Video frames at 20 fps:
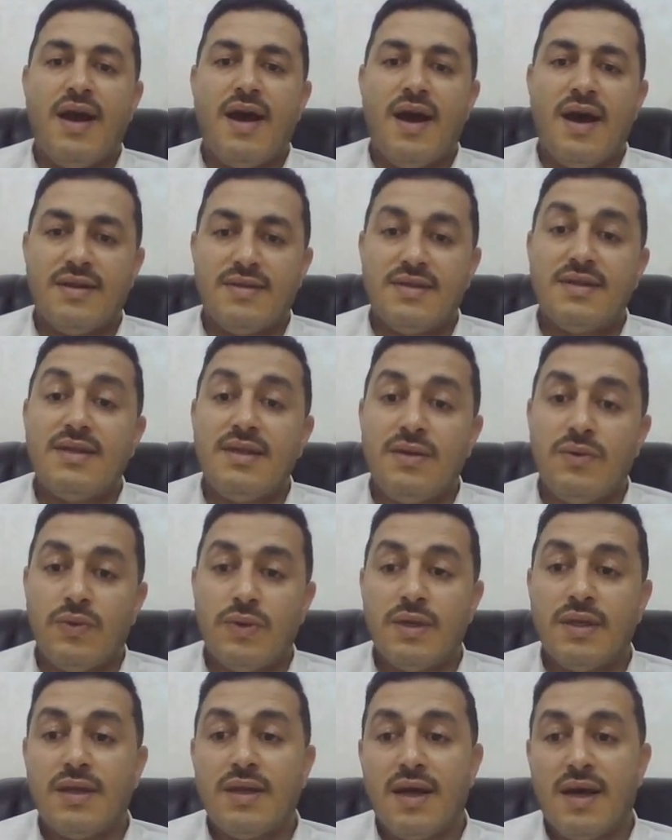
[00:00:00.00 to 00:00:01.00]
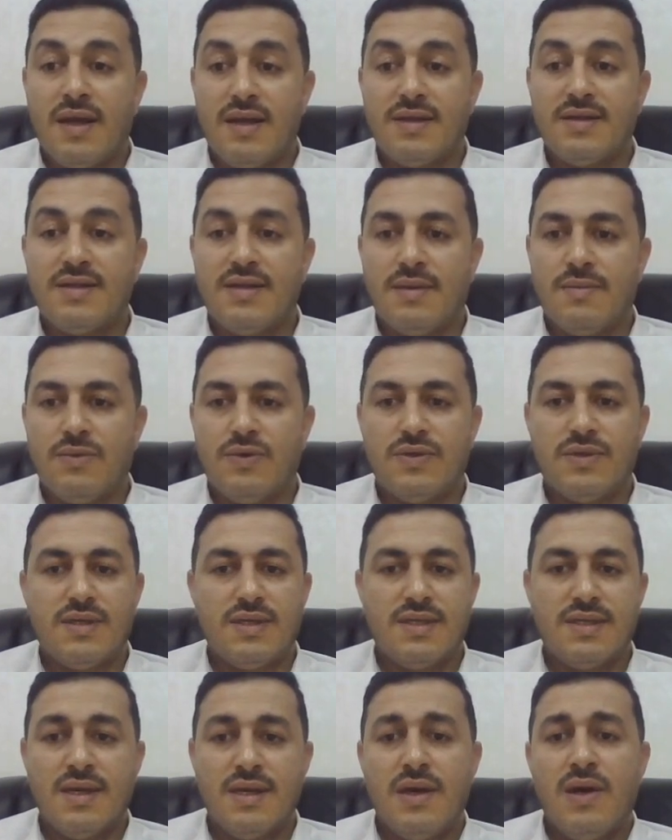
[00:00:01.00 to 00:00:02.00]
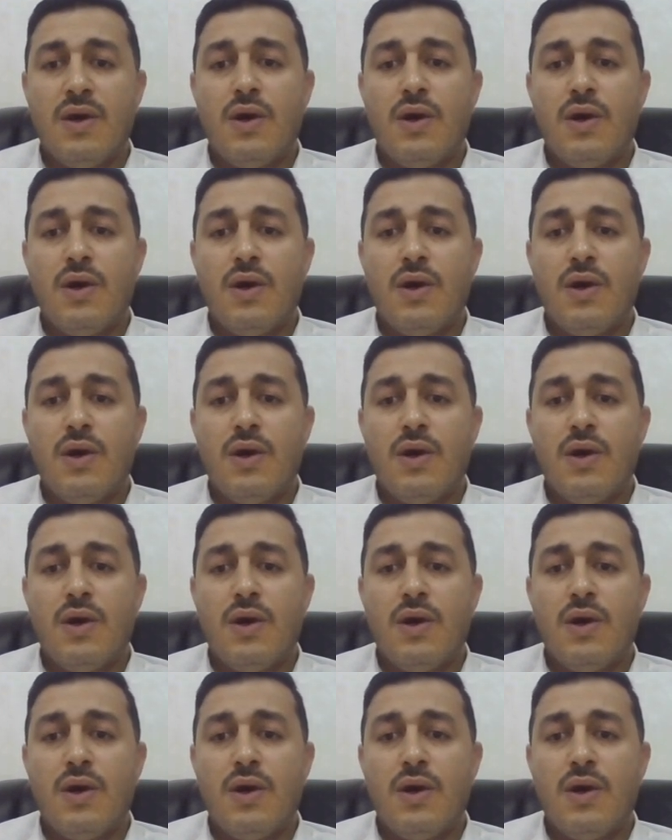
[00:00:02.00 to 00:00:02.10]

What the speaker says: hand sewn anastomosis,